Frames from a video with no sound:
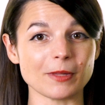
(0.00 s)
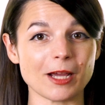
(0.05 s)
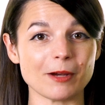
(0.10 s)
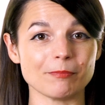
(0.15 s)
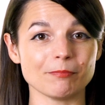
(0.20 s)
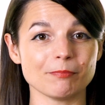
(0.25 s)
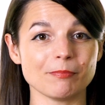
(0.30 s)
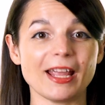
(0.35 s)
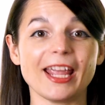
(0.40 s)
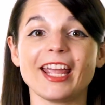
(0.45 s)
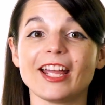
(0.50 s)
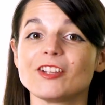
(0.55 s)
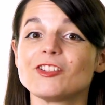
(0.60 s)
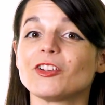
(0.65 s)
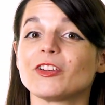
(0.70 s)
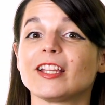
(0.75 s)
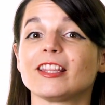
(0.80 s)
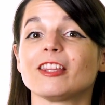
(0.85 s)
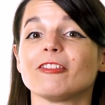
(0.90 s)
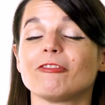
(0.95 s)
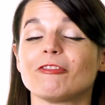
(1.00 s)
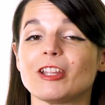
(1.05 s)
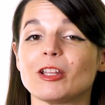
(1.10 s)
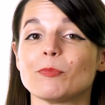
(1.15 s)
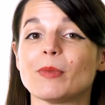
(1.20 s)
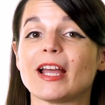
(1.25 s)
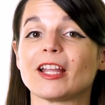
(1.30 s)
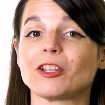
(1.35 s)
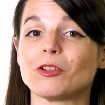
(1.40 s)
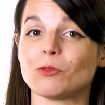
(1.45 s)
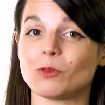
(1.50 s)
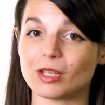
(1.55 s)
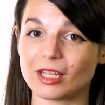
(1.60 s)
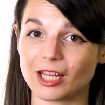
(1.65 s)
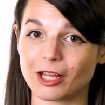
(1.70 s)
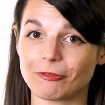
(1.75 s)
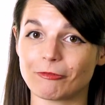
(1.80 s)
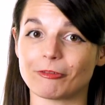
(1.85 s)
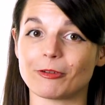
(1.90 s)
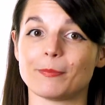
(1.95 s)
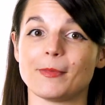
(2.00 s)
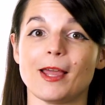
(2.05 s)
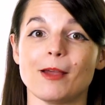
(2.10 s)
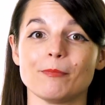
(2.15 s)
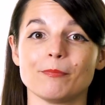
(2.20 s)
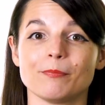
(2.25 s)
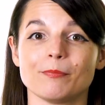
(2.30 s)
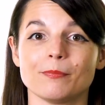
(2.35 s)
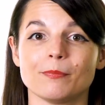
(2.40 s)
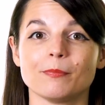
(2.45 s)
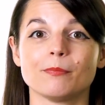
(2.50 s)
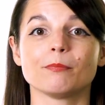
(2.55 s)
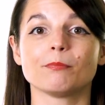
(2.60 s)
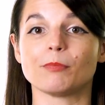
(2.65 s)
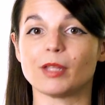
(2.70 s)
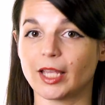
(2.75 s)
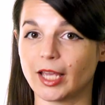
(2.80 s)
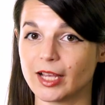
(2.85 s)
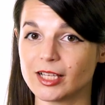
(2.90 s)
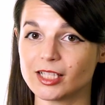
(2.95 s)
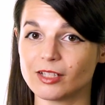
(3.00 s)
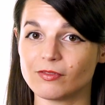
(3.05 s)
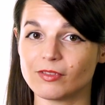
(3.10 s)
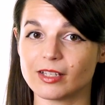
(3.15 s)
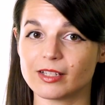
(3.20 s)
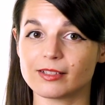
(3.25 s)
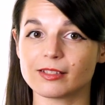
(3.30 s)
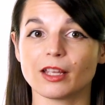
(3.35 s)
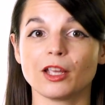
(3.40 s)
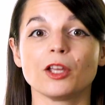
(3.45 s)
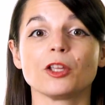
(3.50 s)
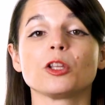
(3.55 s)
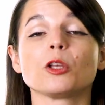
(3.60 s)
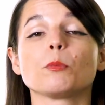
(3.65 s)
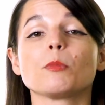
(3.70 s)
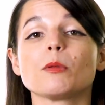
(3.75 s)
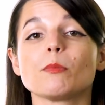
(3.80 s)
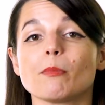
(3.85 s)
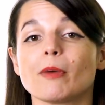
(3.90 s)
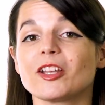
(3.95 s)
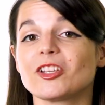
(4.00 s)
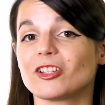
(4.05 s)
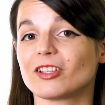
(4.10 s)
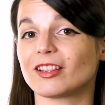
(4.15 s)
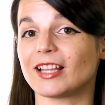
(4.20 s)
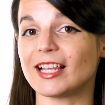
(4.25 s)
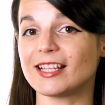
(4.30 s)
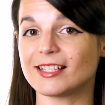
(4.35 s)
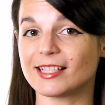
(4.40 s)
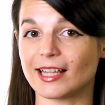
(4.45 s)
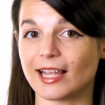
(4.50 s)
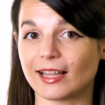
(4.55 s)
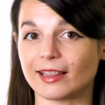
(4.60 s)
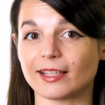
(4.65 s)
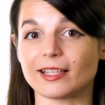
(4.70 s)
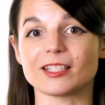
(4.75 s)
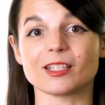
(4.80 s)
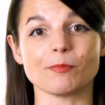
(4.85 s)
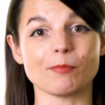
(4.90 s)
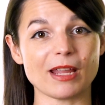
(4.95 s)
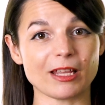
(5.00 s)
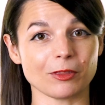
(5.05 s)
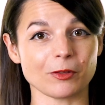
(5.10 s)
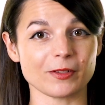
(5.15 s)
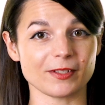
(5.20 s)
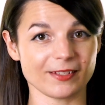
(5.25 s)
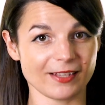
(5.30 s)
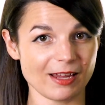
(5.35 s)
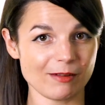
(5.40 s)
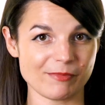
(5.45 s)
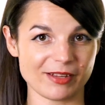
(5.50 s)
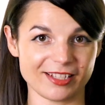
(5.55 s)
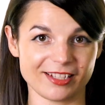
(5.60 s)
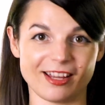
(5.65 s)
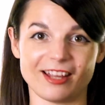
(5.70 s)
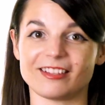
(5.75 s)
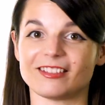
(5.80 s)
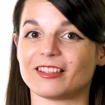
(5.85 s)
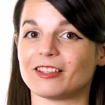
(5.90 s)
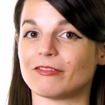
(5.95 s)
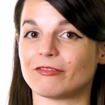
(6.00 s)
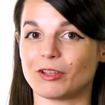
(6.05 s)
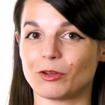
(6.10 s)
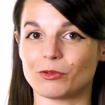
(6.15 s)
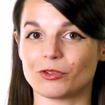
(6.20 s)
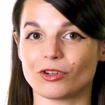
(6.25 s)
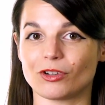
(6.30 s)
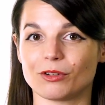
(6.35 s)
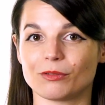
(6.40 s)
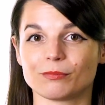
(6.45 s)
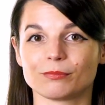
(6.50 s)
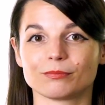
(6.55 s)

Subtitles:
them, and you'll get the feedback you need from them. Because of this, you'll be much less likely to make those same mistakes in the future.